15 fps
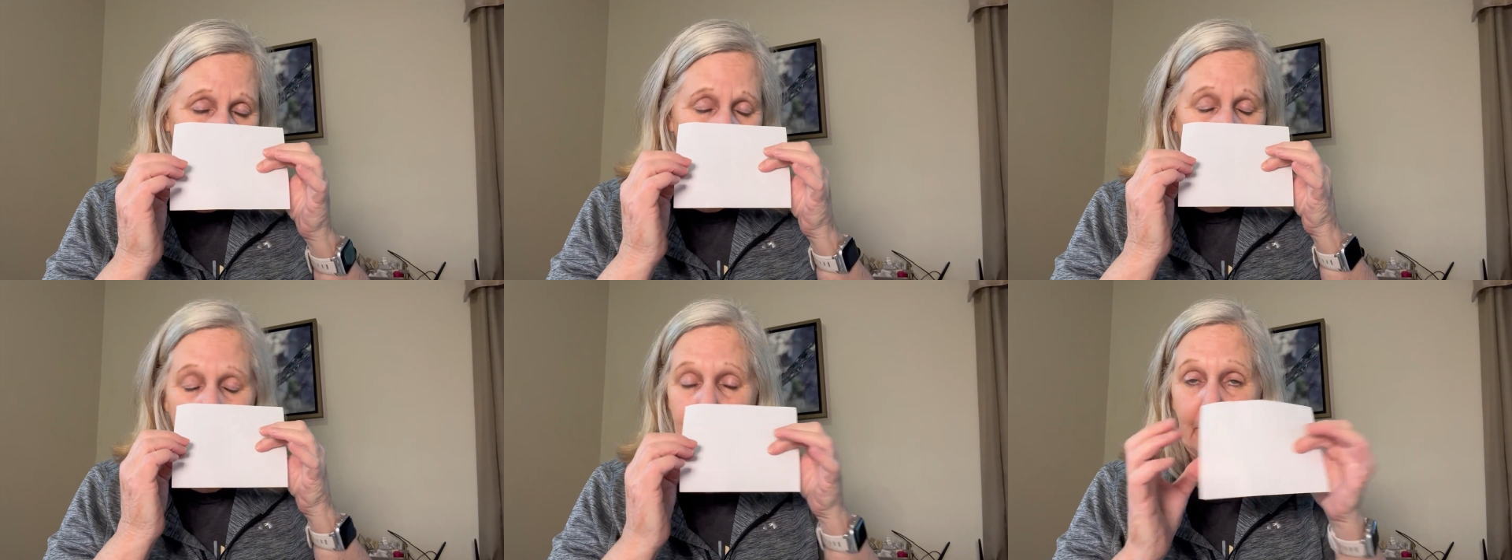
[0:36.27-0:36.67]

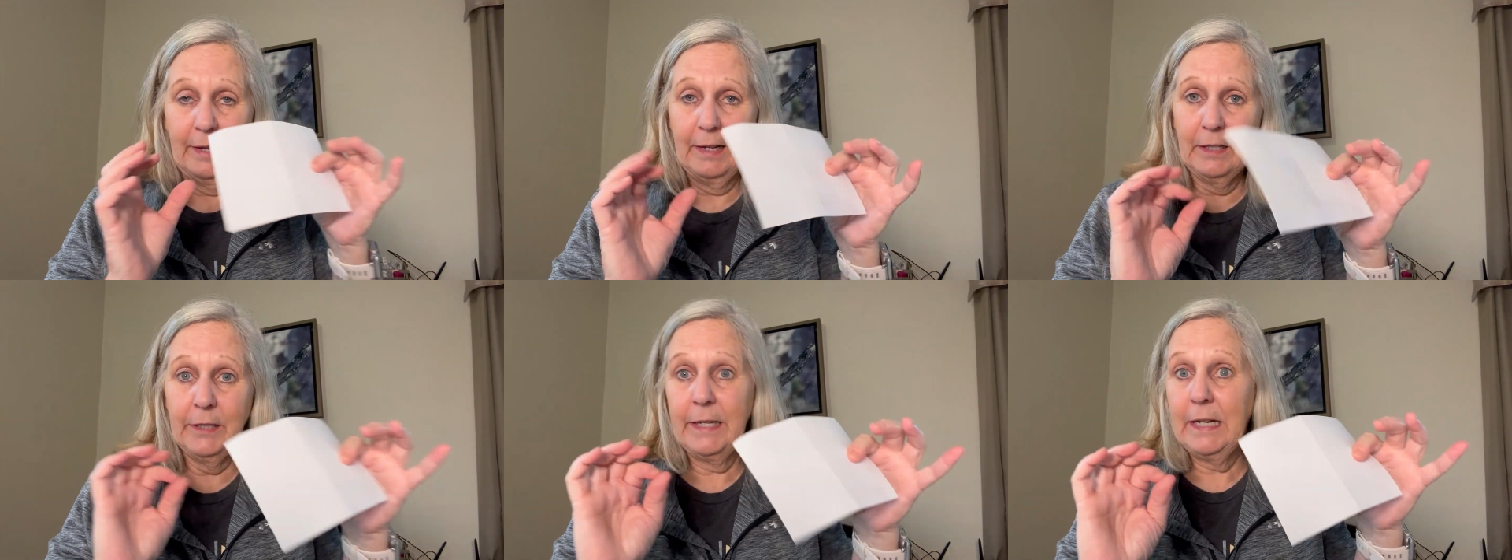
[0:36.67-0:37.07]
I don't know,
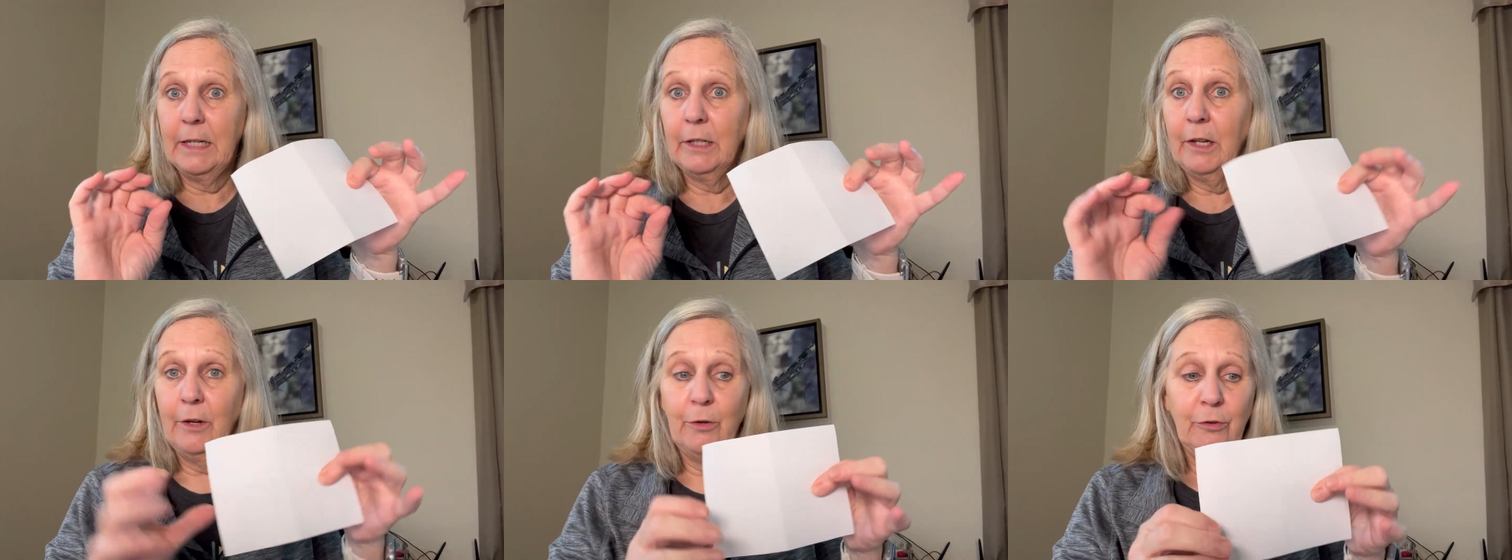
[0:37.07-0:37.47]
like clean
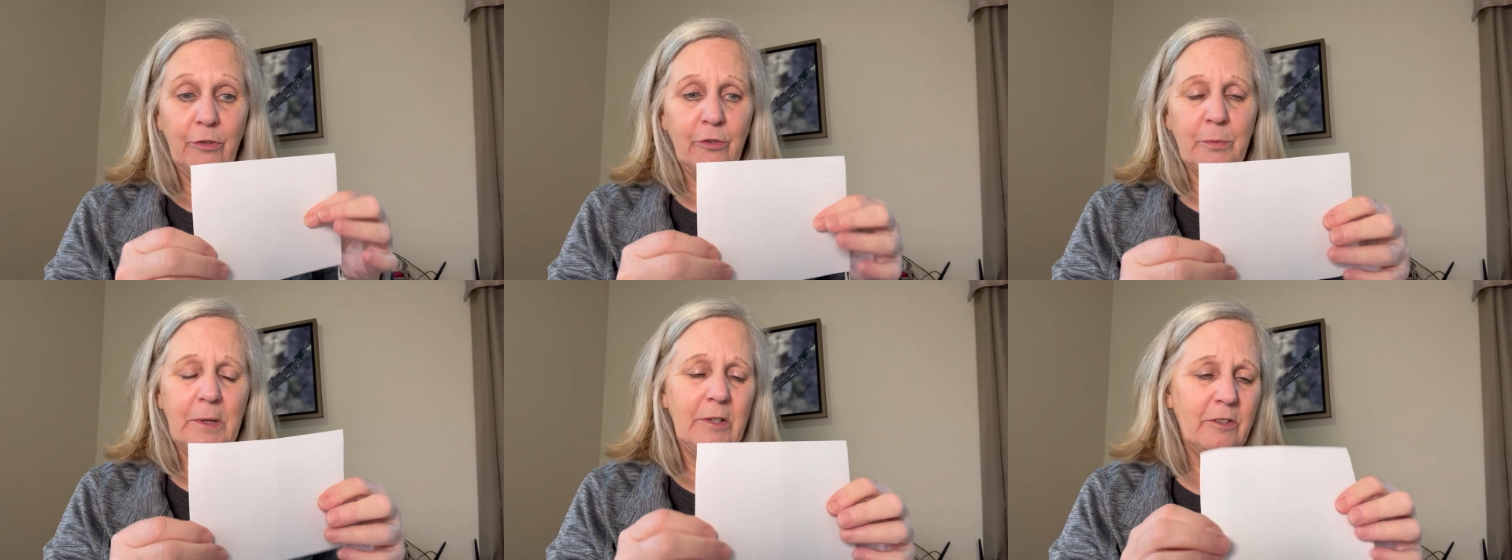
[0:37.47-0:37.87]
clothes
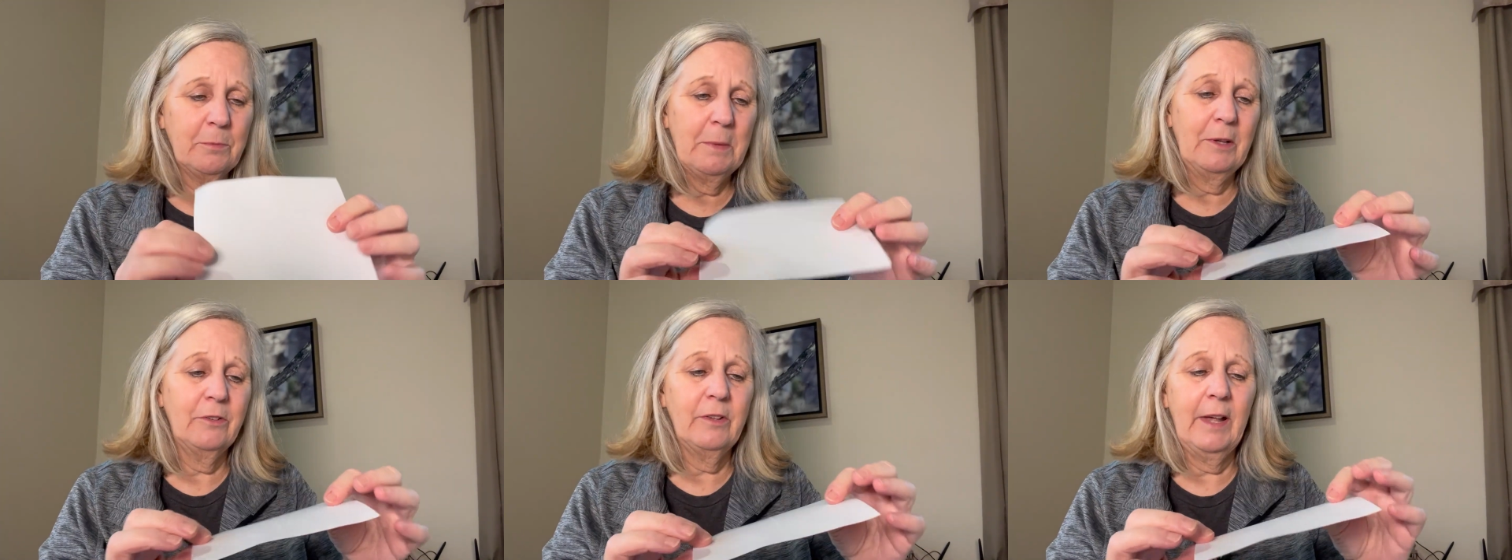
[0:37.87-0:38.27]
is what it
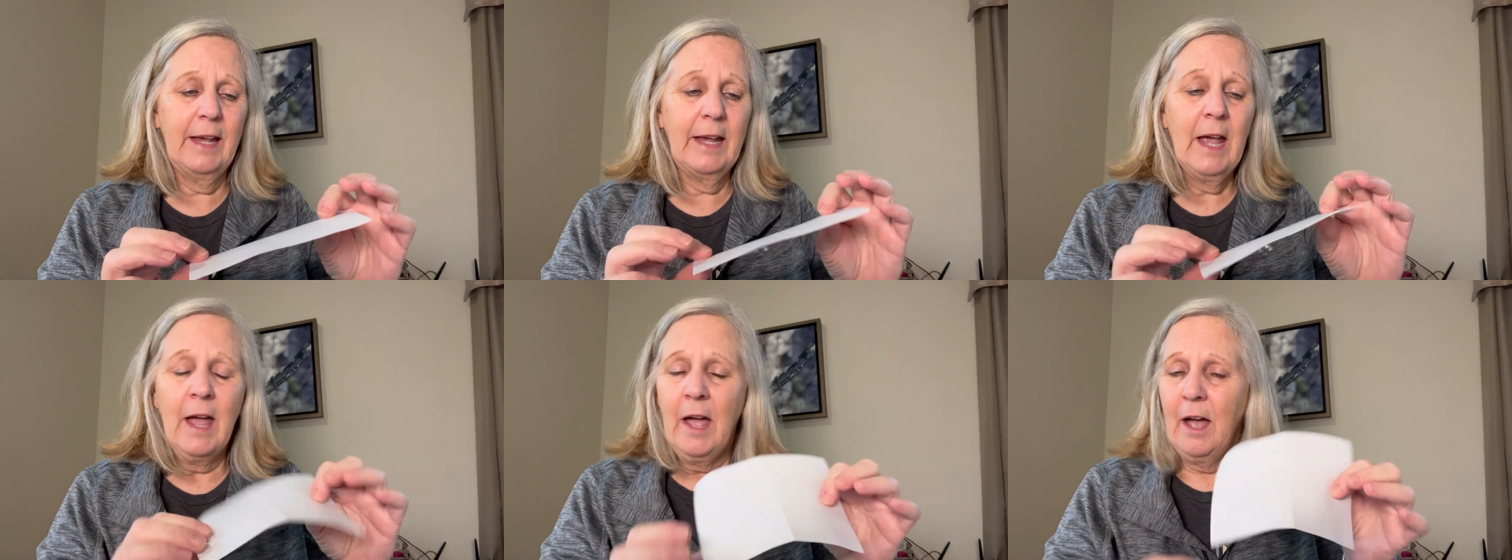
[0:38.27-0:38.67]
smells like.